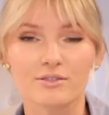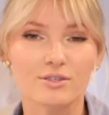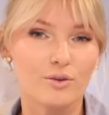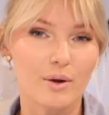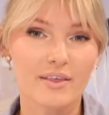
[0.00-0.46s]

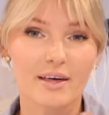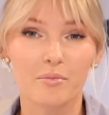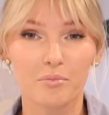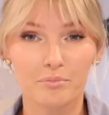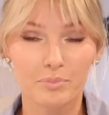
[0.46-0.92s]
So the way
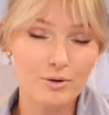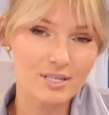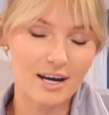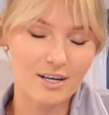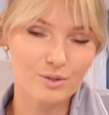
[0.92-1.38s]
that
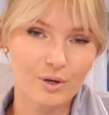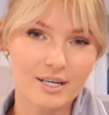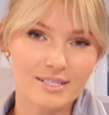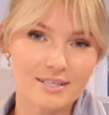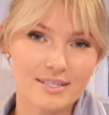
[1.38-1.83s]
Botox
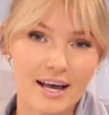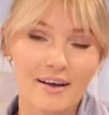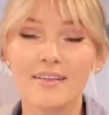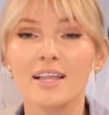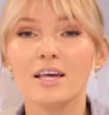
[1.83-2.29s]
works is
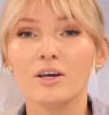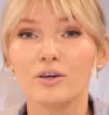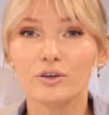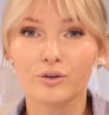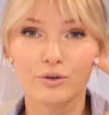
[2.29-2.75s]
that
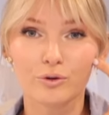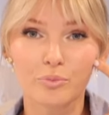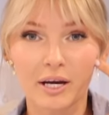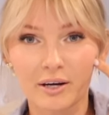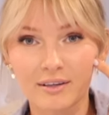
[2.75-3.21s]
you
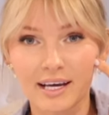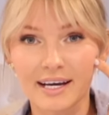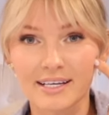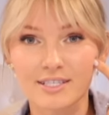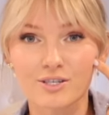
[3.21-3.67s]

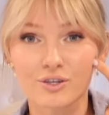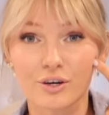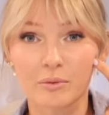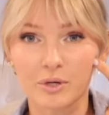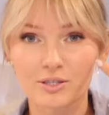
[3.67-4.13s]
paralyze
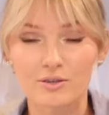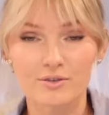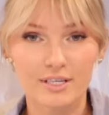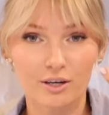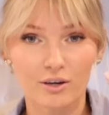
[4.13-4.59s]
certain
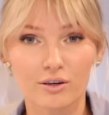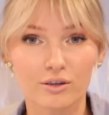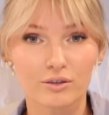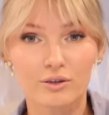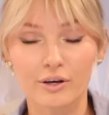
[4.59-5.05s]
muscles that
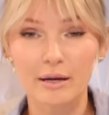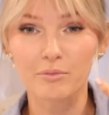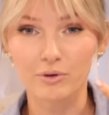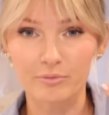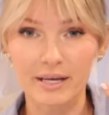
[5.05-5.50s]
create
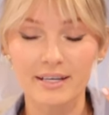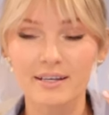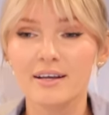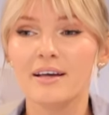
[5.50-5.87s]
movement,